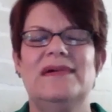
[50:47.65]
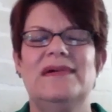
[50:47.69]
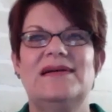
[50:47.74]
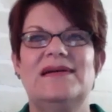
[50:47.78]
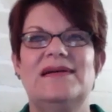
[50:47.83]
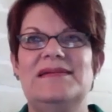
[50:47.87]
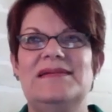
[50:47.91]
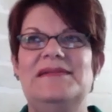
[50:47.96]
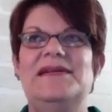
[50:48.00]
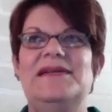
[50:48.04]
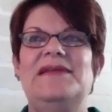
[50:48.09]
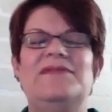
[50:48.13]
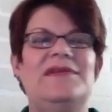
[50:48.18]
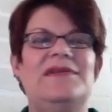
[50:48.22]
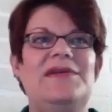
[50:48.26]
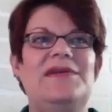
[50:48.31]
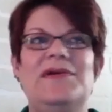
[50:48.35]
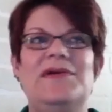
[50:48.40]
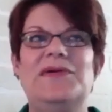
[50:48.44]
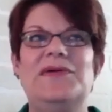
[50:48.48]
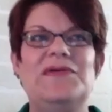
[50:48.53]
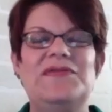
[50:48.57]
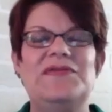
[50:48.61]
I don't even
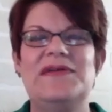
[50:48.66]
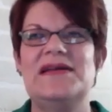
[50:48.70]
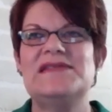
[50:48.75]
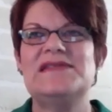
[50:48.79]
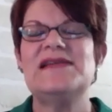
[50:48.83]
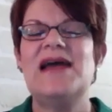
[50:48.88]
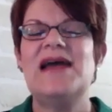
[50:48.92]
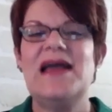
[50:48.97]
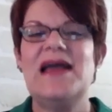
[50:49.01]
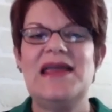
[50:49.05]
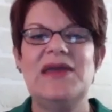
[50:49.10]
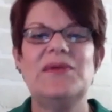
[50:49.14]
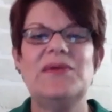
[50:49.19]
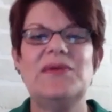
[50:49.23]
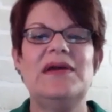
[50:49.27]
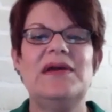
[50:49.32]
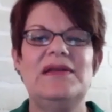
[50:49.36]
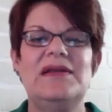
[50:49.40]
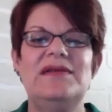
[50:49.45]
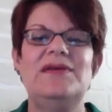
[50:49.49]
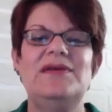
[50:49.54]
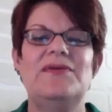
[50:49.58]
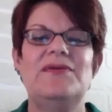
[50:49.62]
know if that's
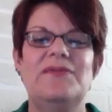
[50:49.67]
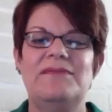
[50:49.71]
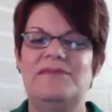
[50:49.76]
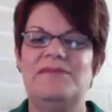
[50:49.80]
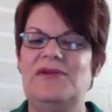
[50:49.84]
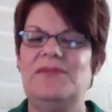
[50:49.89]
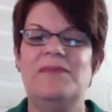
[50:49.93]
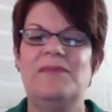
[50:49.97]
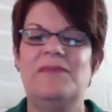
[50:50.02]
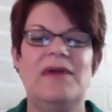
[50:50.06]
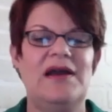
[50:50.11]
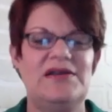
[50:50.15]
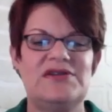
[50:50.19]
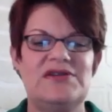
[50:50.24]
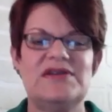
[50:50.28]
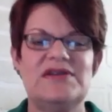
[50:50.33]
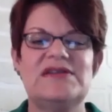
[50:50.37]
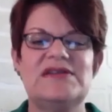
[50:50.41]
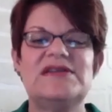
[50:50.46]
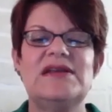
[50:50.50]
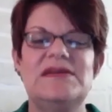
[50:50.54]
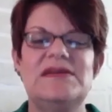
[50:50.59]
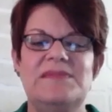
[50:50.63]
accurate. It might
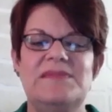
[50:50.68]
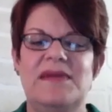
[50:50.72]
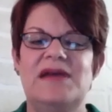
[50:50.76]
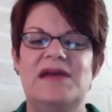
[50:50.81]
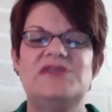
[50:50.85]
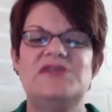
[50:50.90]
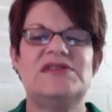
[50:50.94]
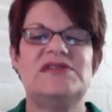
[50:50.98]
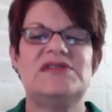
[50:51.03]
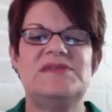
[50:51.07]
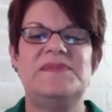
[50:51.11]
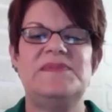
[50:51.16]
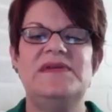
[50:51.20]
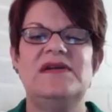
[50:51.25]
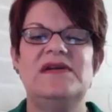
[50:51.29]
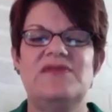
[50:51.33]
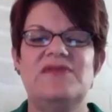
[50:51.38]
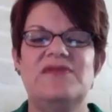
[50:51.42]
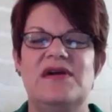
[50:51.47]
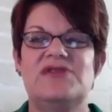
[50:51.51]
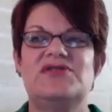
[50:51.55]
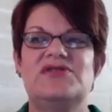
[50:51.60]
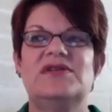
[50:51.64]
just be
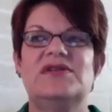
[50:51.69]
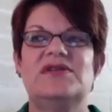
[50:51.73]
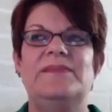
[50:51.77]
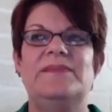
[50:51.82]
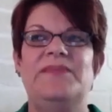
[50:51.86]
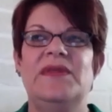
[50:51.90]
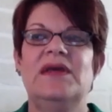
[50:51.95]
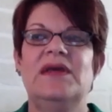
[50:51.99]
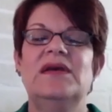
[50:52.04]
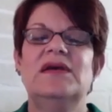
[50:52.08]
aggression.